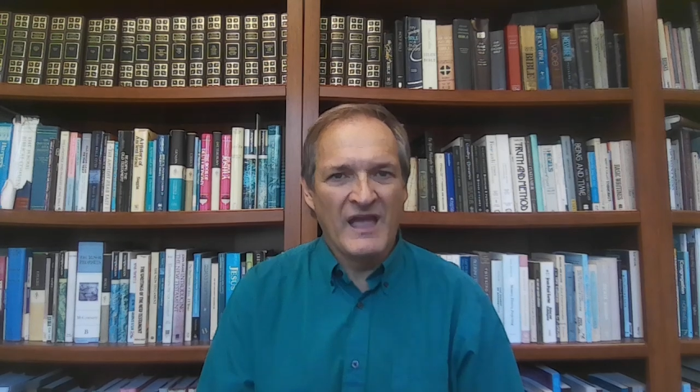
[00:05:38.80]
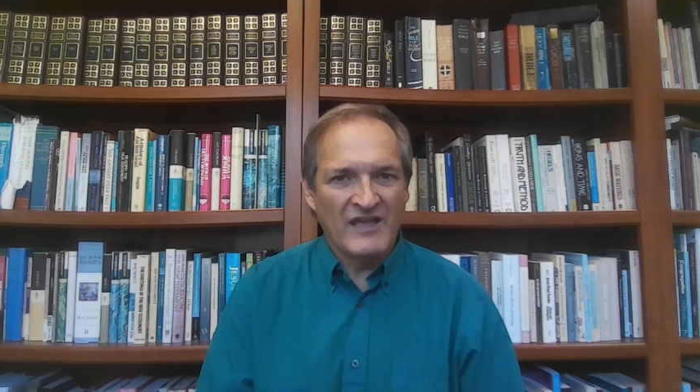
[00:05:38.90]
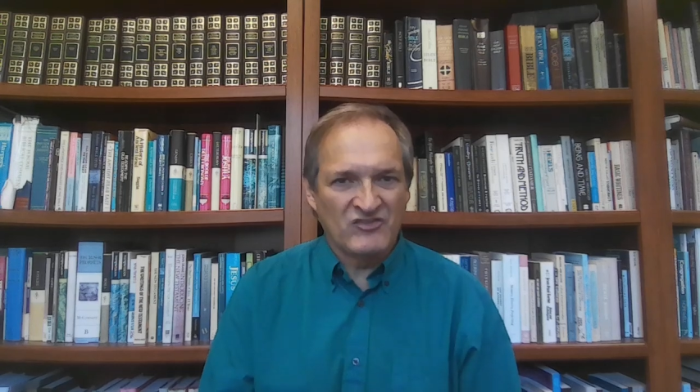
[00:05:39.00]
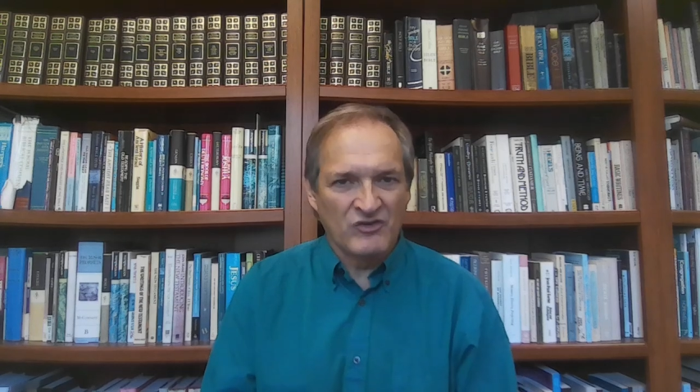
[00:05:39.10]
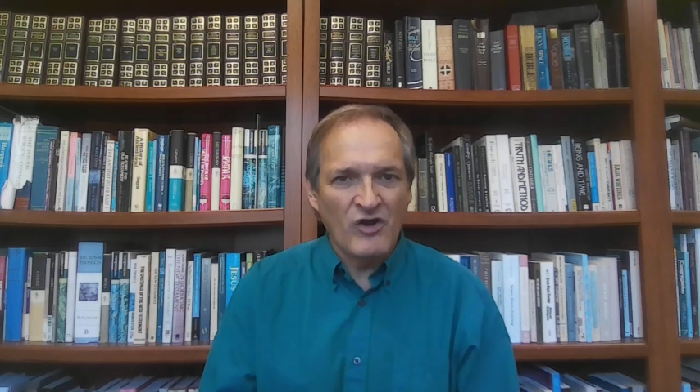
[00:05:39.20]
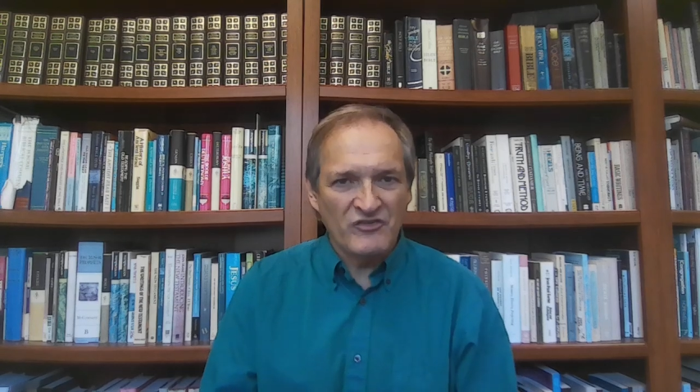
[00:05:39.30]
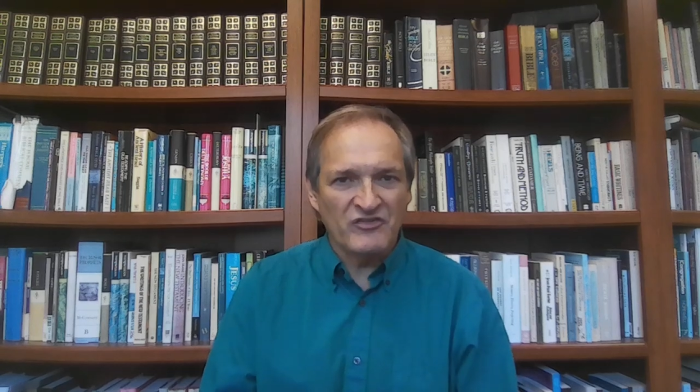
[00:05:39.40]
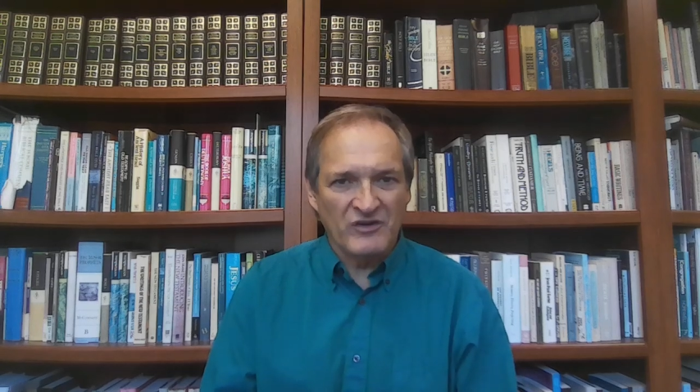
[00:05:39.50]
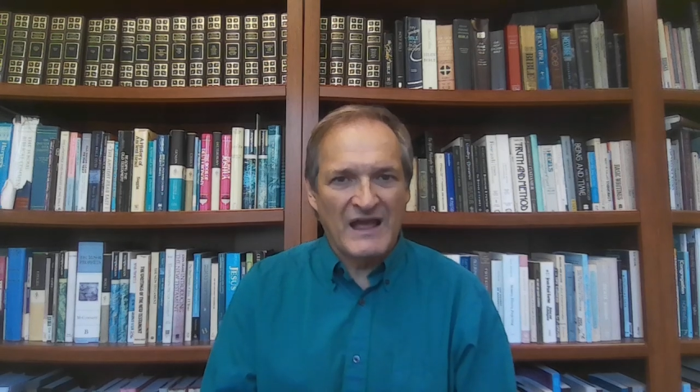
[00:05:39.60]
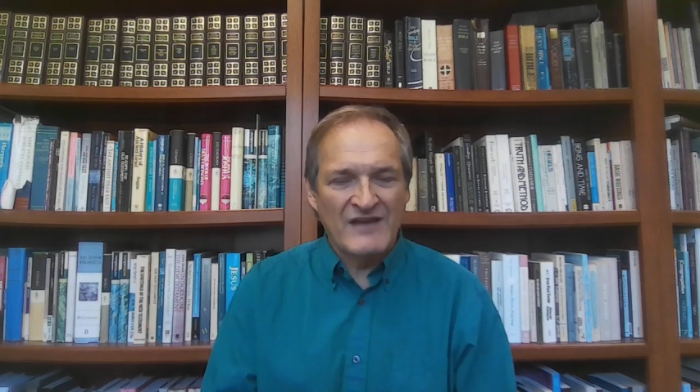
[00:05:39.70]
As long as
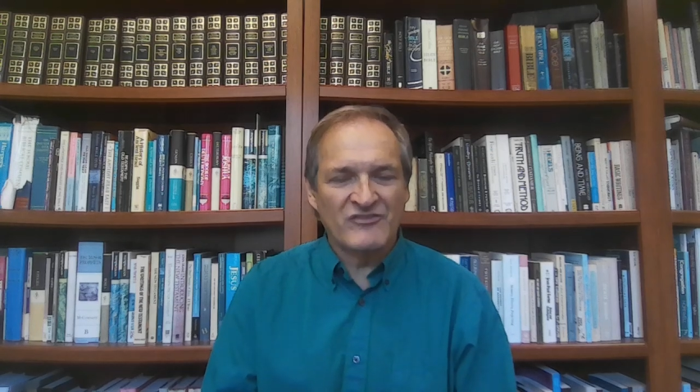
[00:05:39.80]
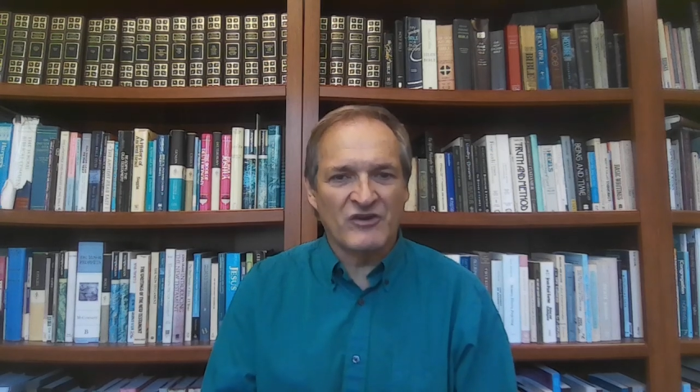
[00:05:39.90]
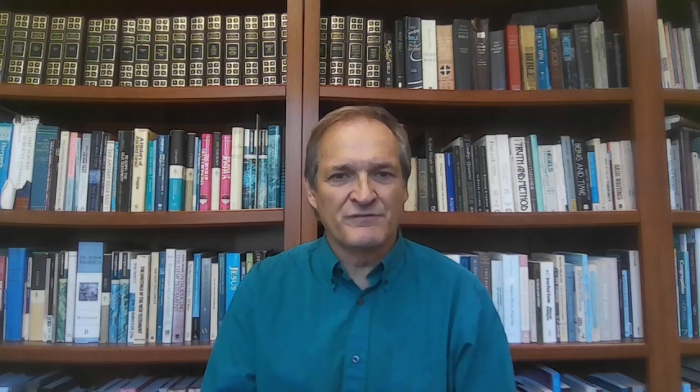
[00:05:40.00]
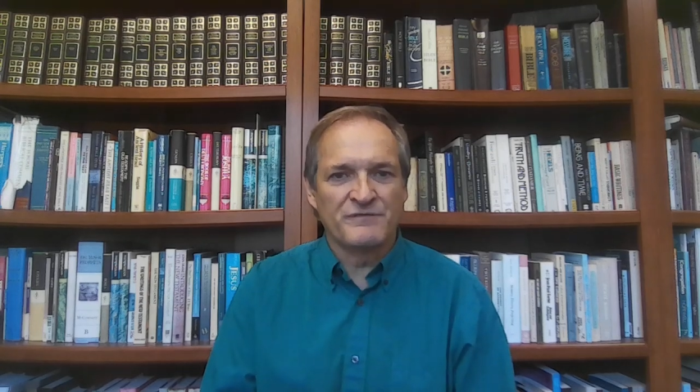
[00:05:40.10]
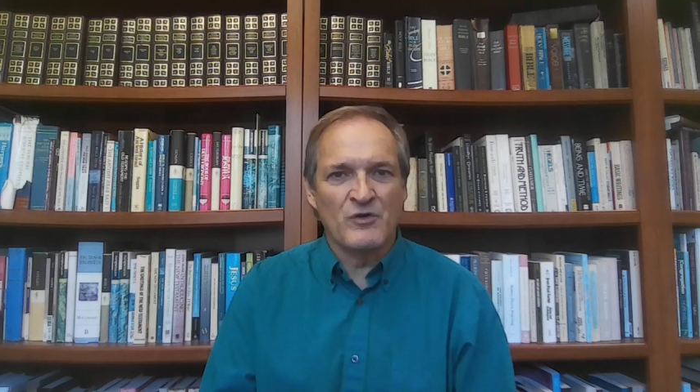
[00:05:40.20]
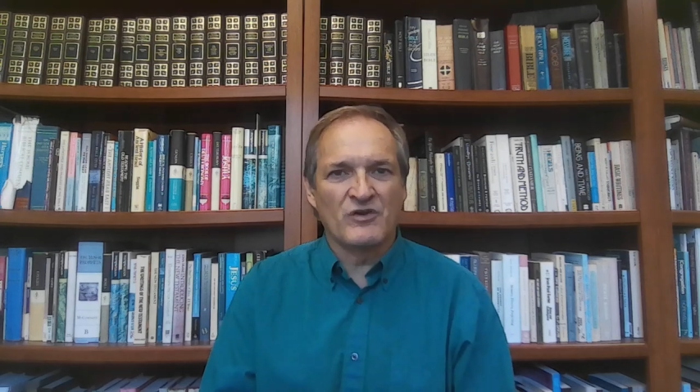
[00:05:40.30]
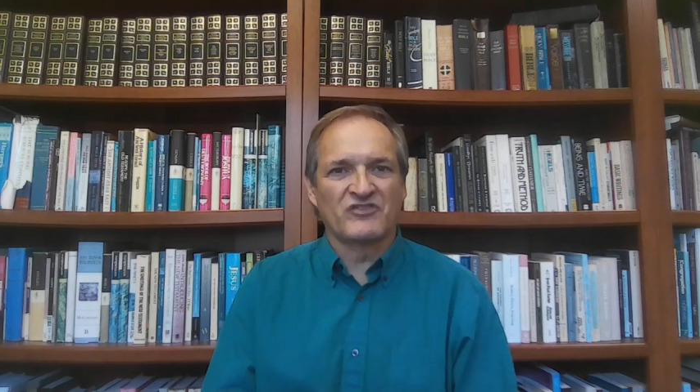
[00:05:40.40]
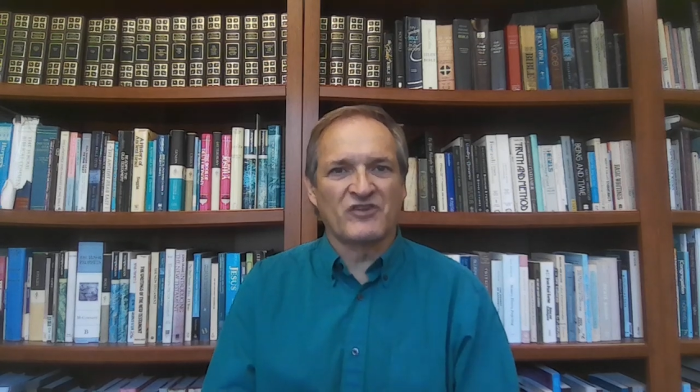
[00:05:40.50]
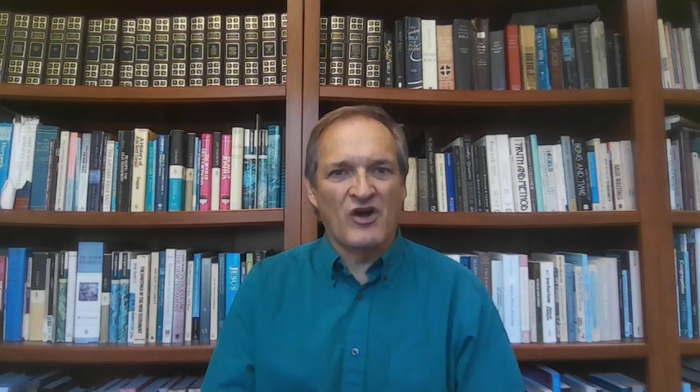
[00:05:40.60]
our lives are focused